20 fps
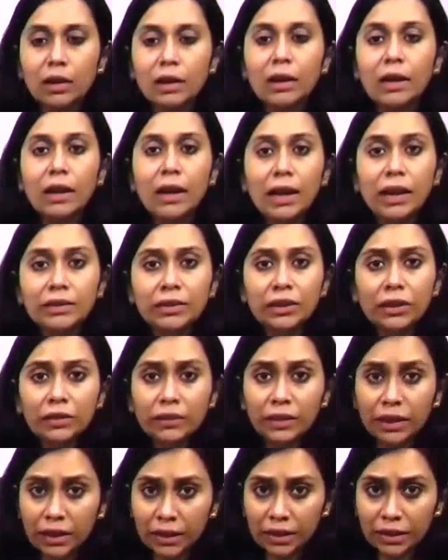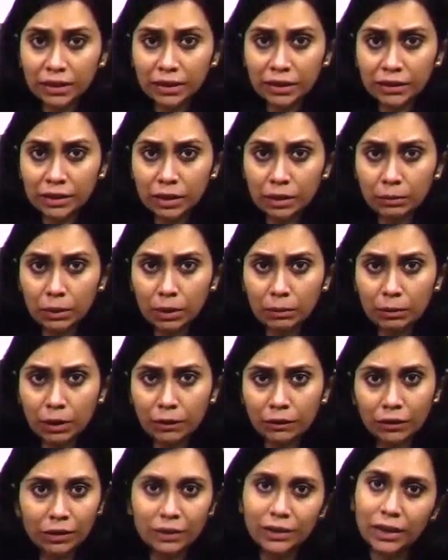Instead of decreasing cerebral blood
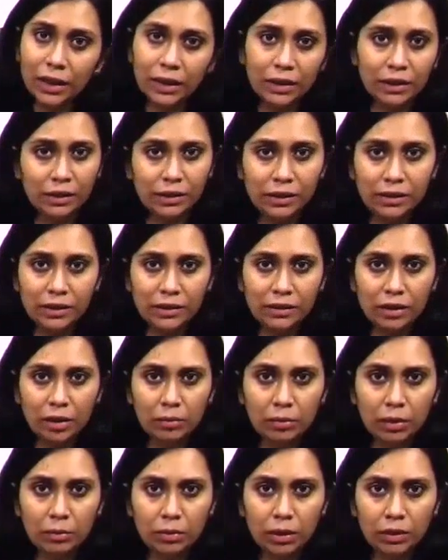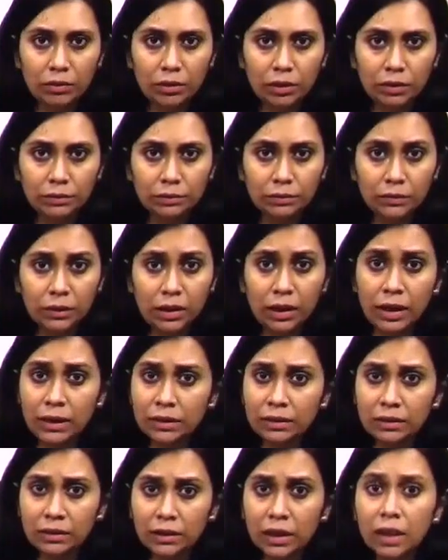flow, they are increasing cerebral blood flow.
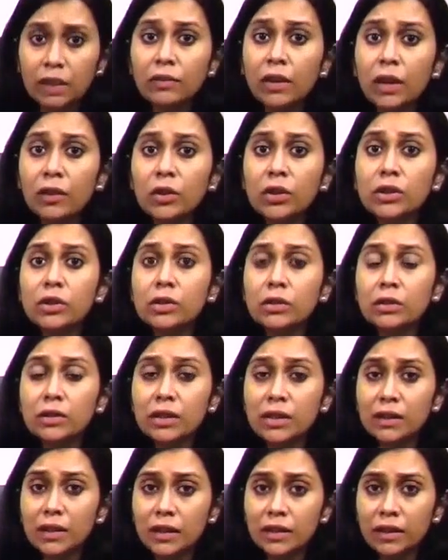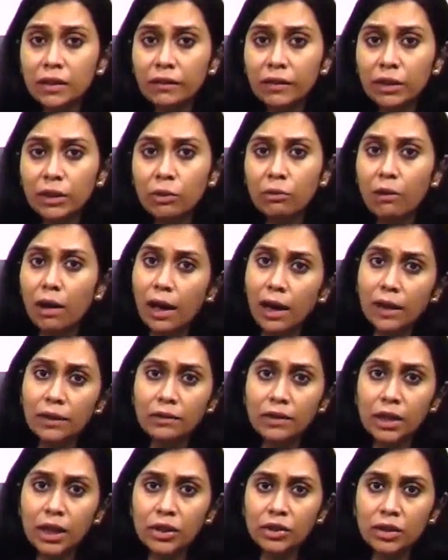Guys, if I was discussing with you IV
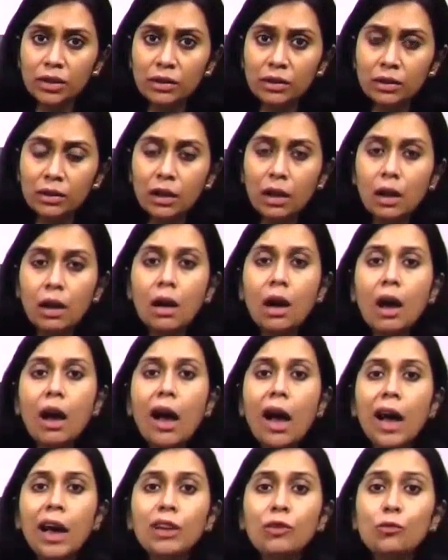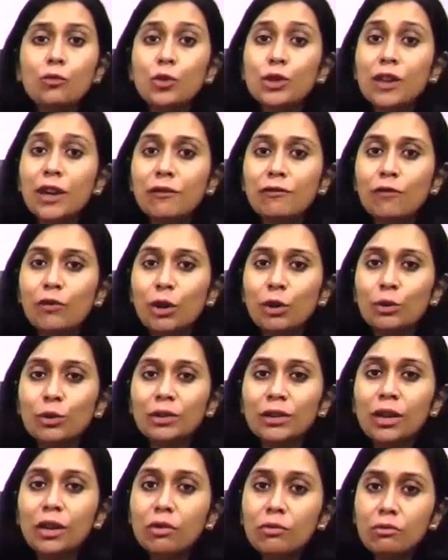agents, I would have
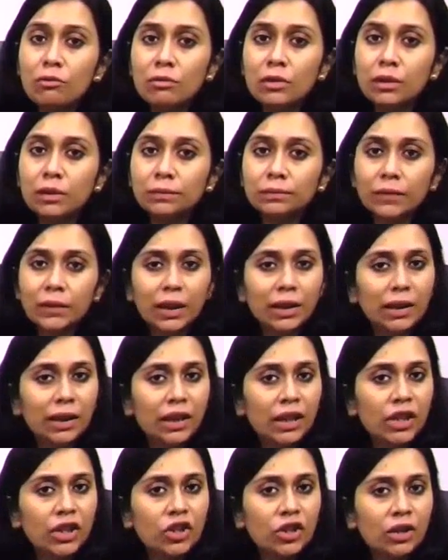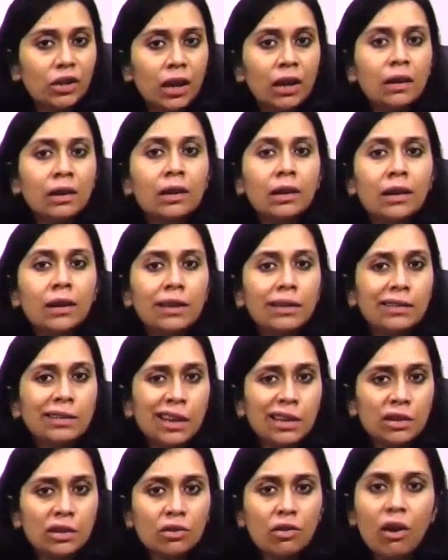followed the rule. Inhalational
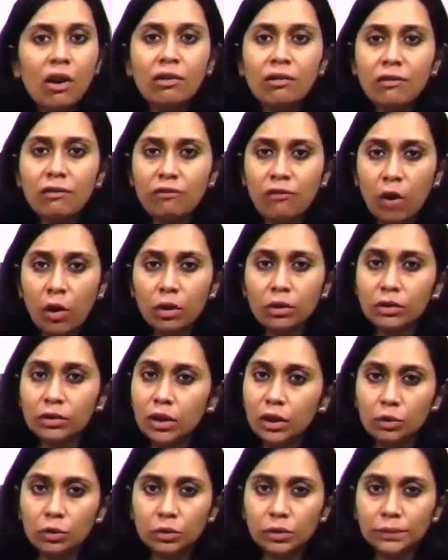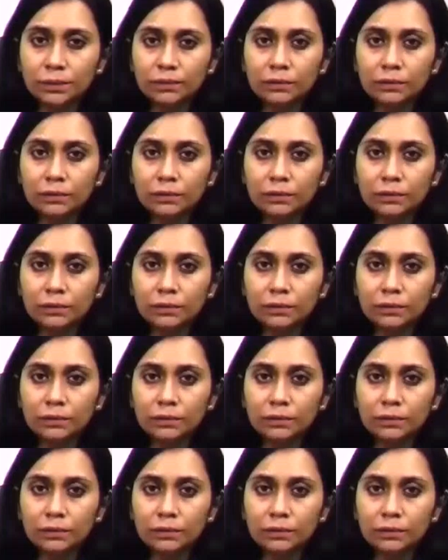does not follow the rule.